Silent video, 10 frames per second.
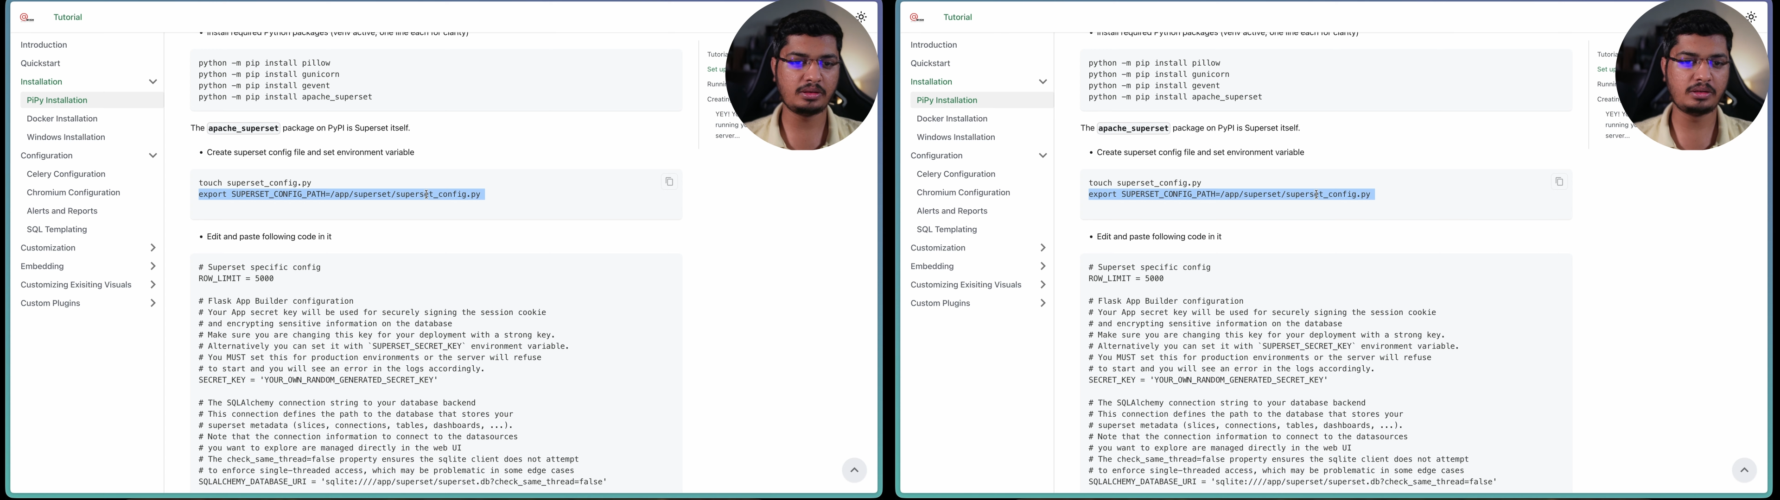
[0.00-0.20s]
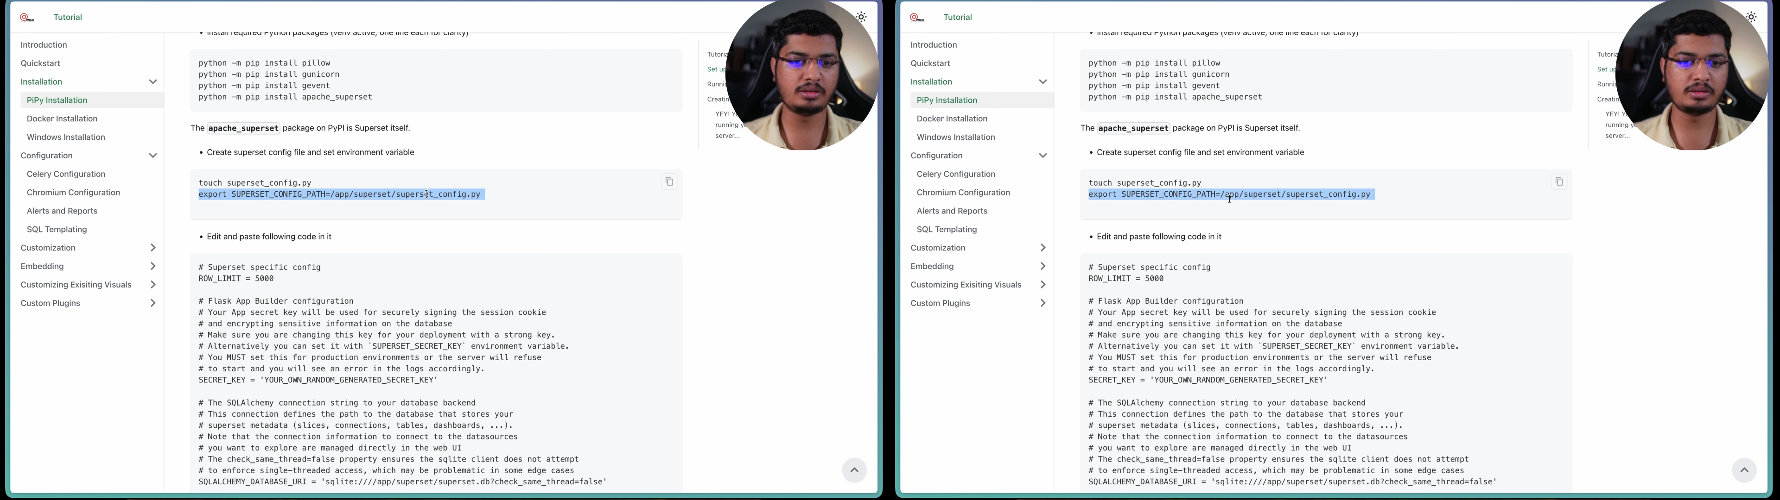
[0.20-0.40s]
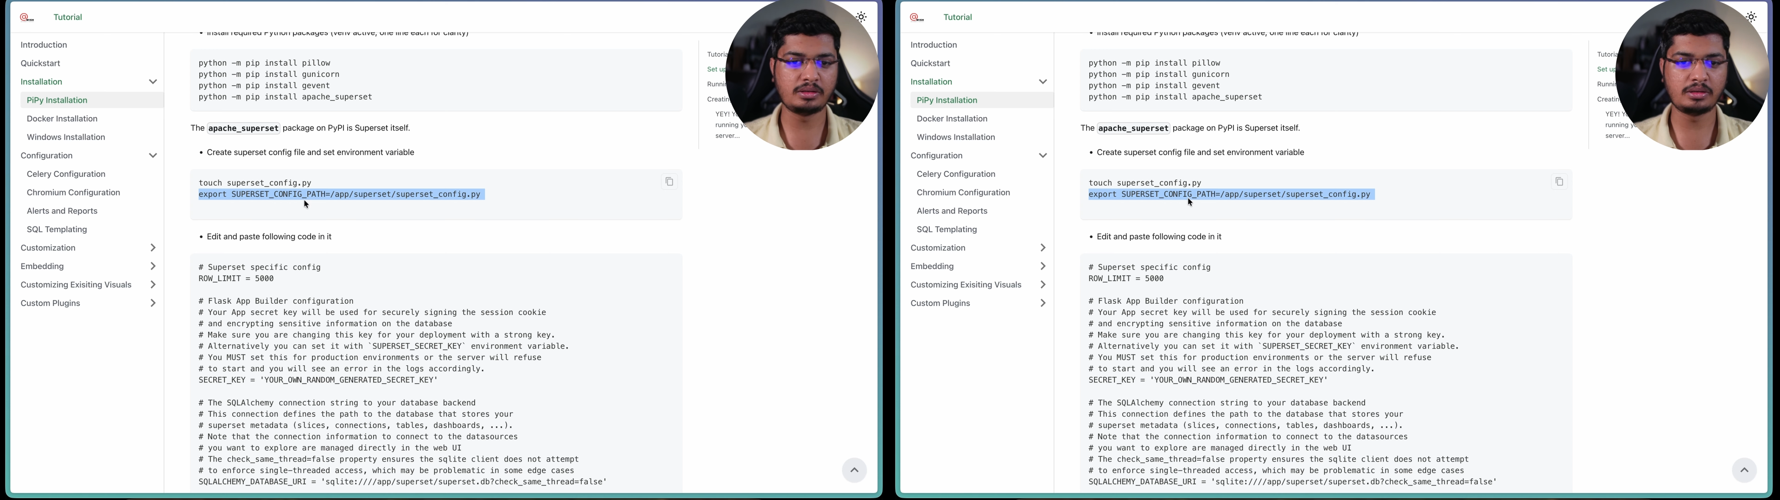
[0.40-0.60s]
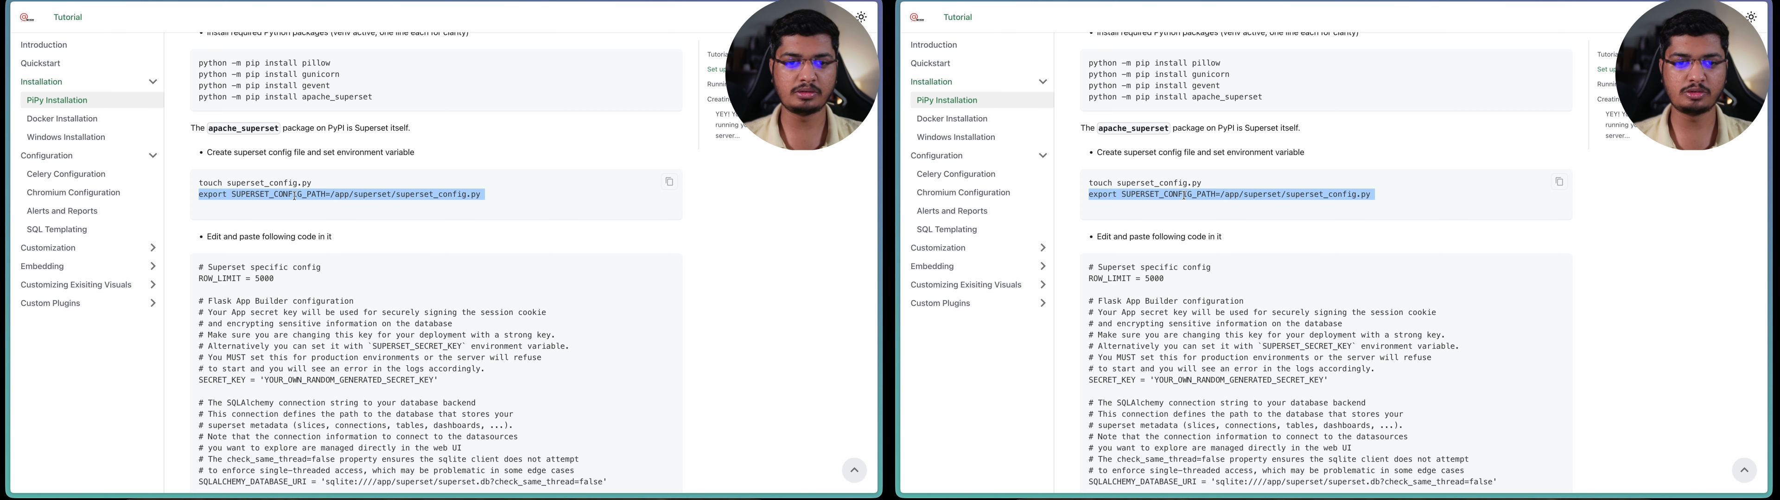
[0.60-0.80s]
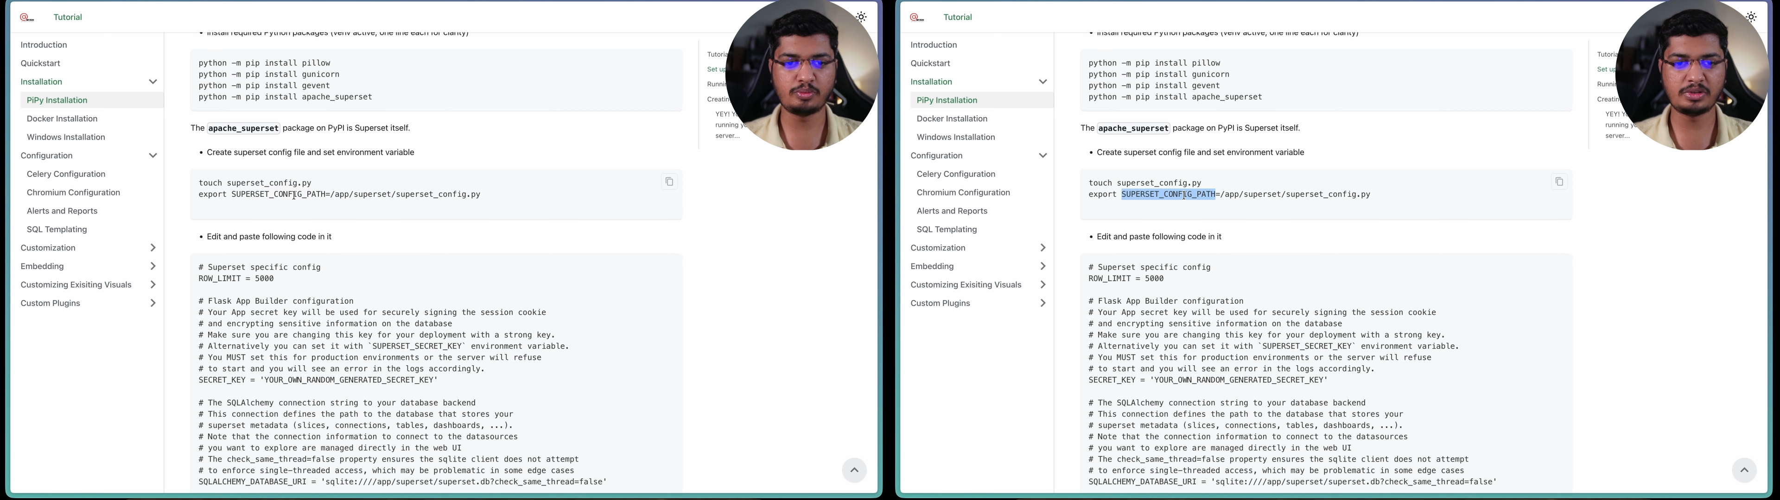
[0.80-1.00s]
the
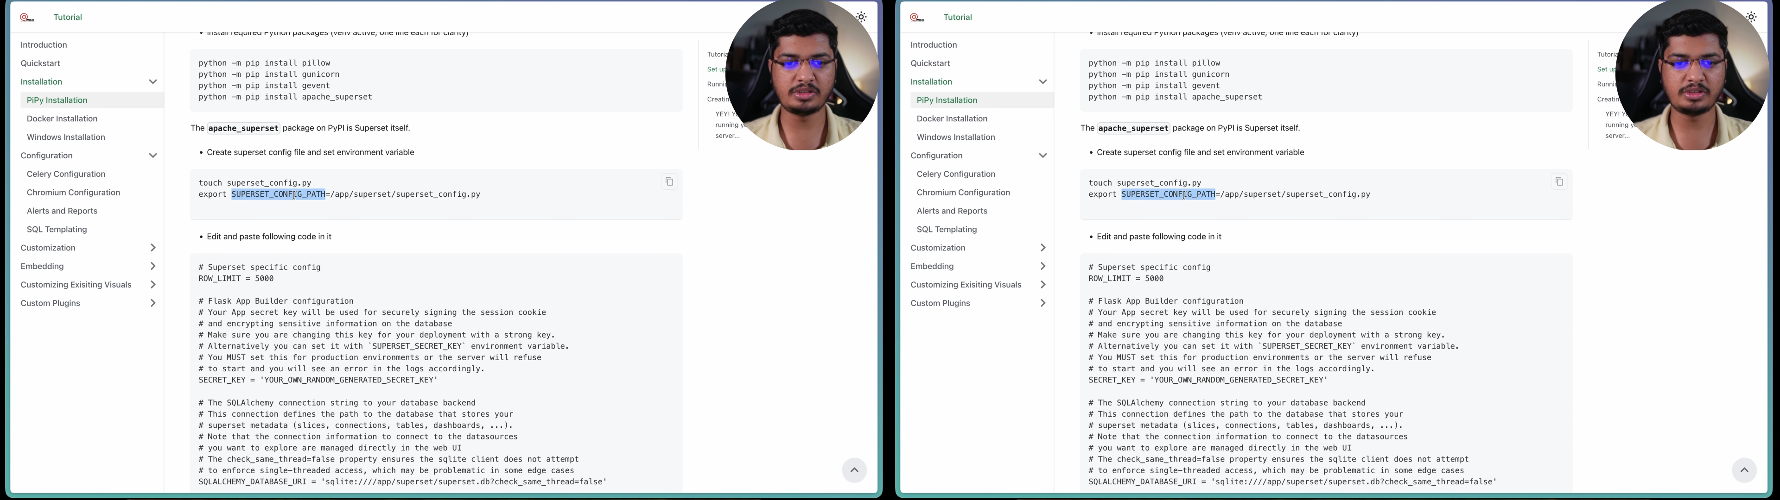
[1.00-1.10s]
superset